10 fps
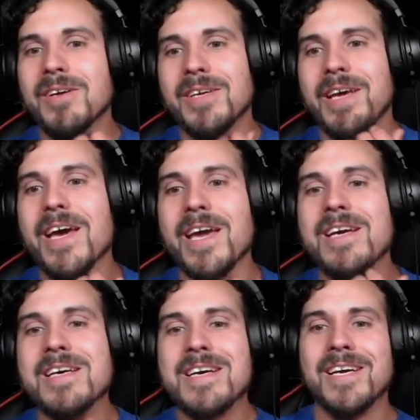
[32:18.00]
Okay,
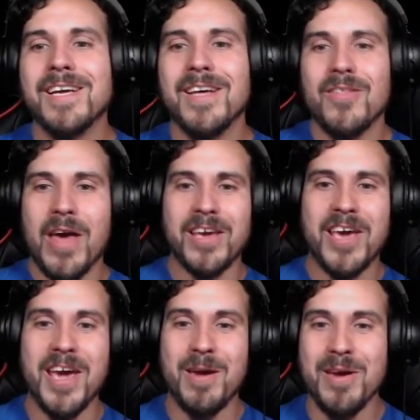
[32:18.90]
that
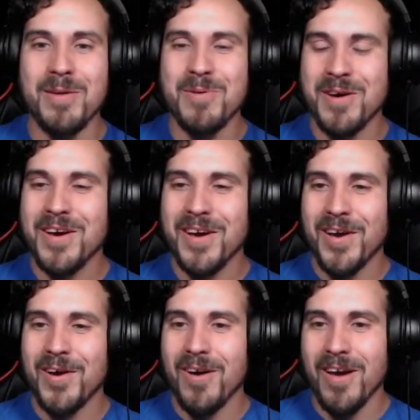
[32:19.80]
game
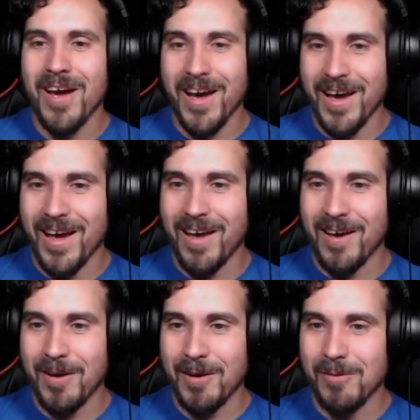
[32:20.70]

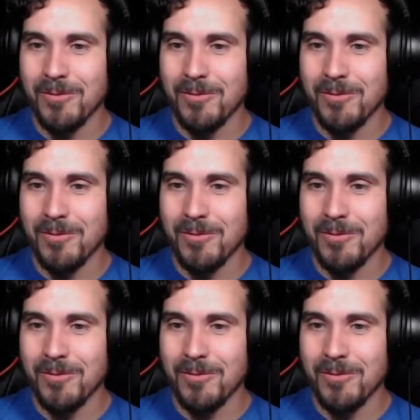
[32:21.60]
uh,